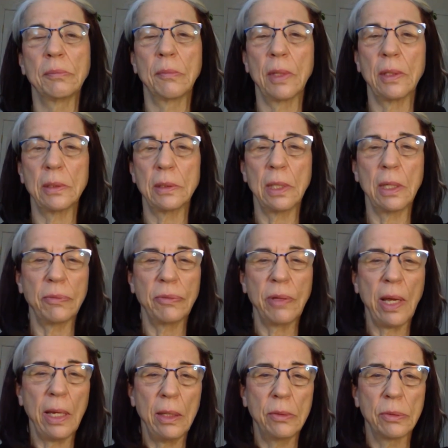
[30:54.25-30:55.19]
self
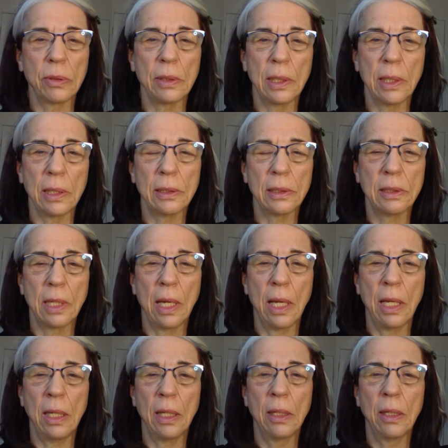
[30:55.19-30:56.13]
hatred, let's
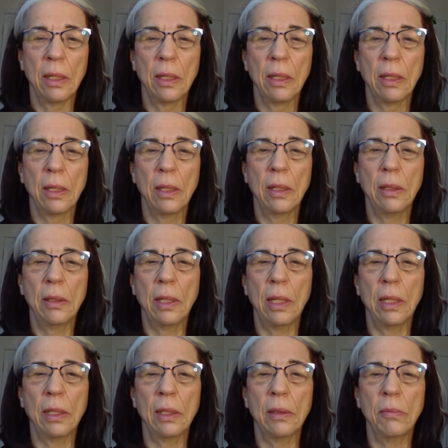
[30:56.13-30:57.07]
say,
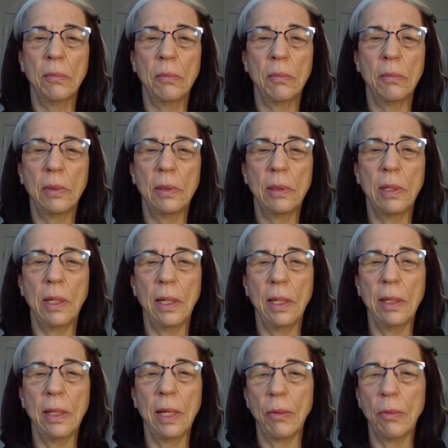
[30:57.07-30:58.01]
then
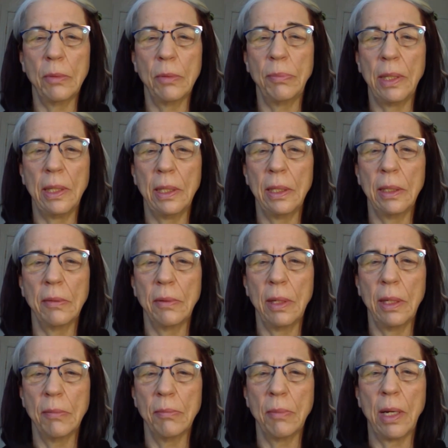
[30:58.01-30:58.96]
that would be,
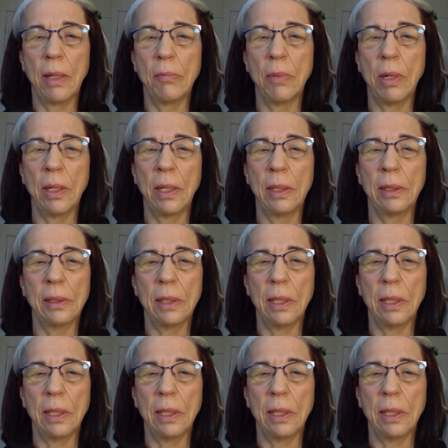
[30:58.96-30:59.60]
in my mind,